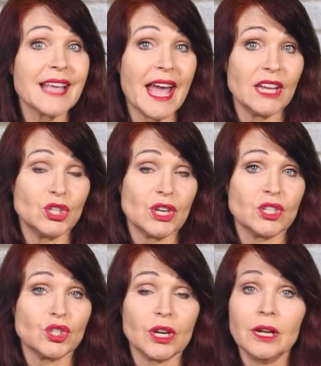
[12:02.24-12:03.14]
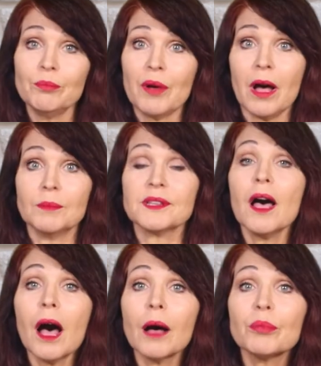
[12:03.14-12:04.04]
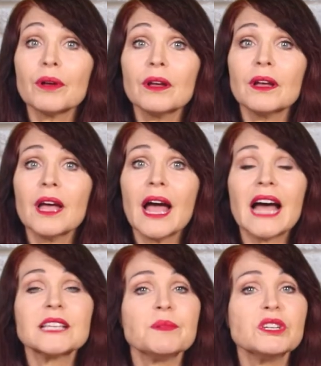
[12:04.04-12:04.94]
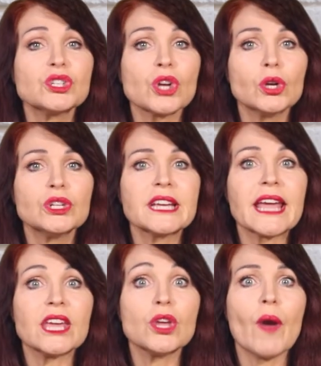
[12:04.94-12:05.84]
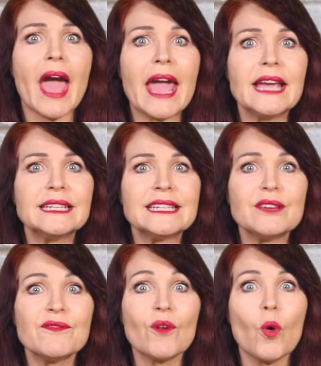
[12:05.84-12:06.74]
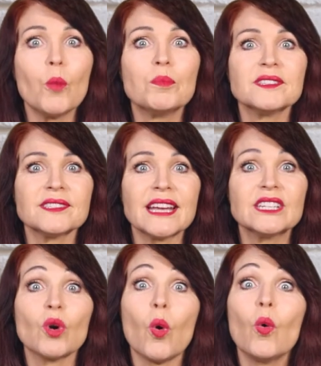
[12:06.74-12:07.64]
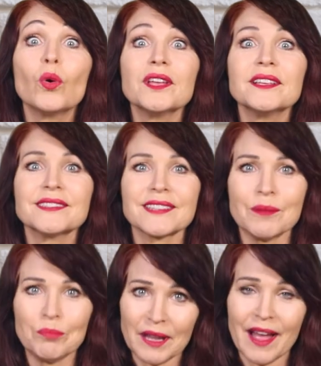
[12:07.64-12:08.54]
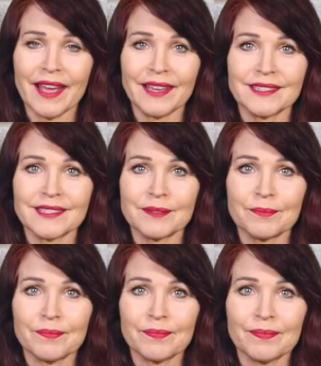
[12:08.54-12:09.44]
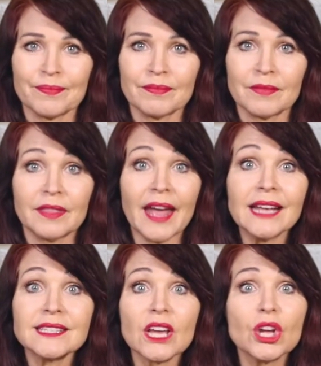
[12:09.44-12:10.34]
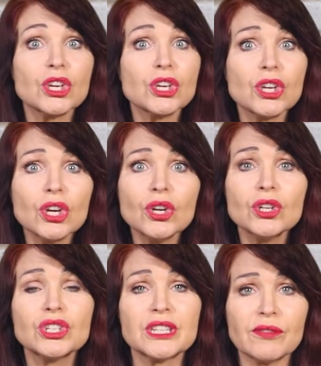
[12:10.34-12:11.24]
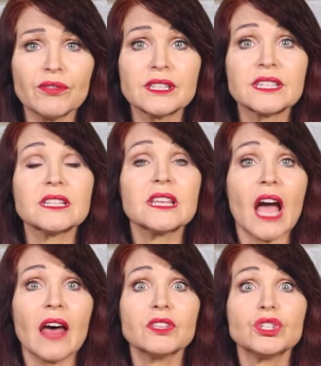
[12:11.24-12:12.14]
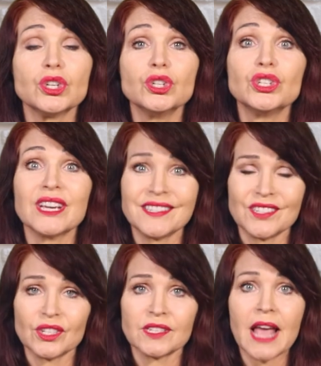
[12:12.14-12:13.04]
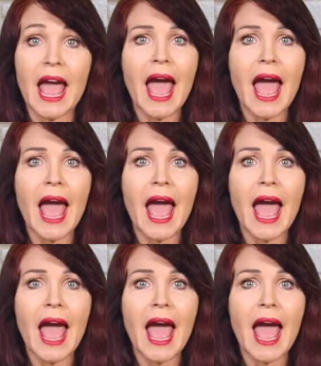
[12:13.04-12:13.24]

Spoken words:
hand gesture, palms up, has been shown to get you 84% audience compliance. That's a huge difference to the other two gestures,